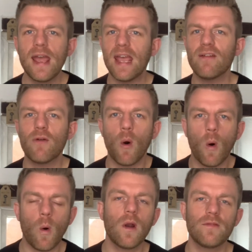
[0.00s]
if
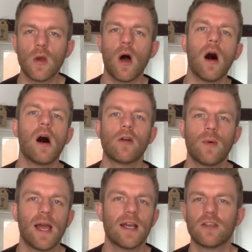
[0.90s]
all of your
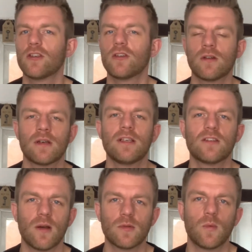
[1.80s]
hardware suddenly
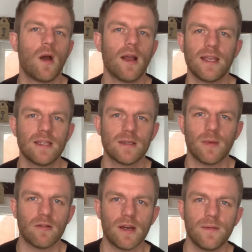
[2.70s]
stopped working
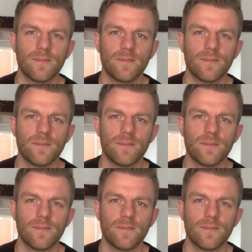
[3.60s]
tomorrow?